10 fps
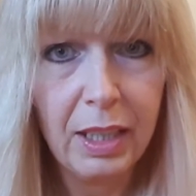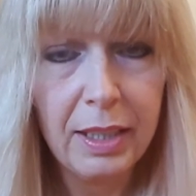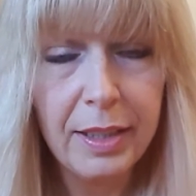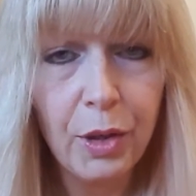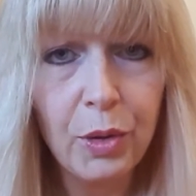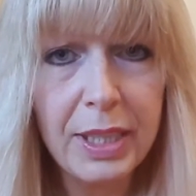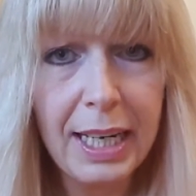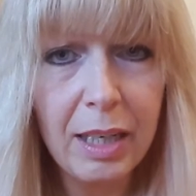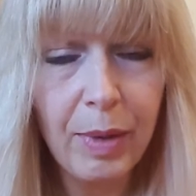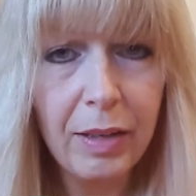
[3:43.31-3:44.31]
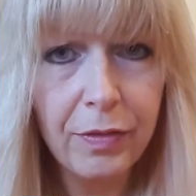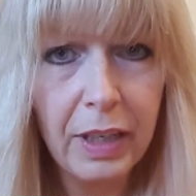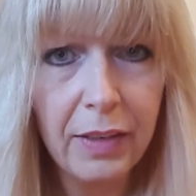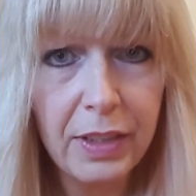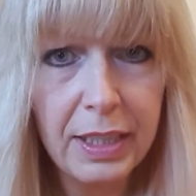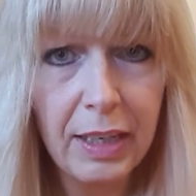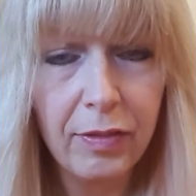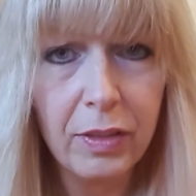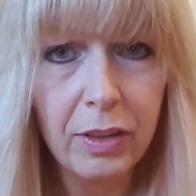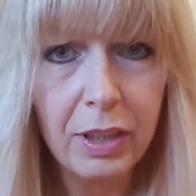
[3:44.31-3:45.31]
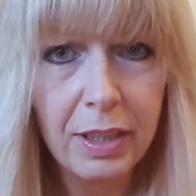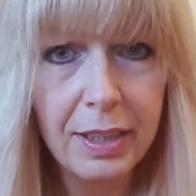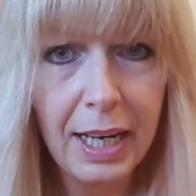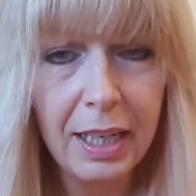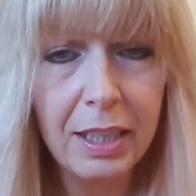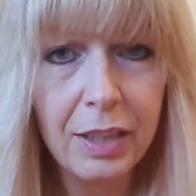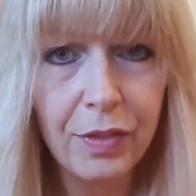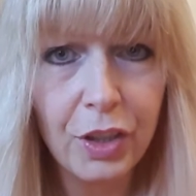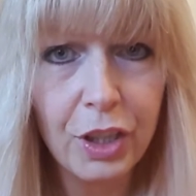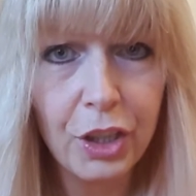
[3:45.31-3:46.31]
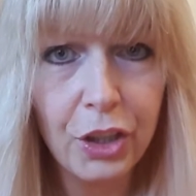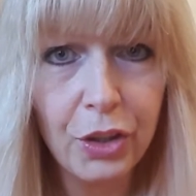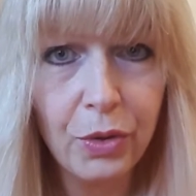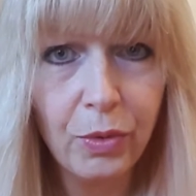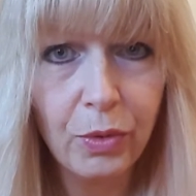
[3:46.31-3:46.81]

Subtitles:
So it will take about 5 to 7 seconds for it to do,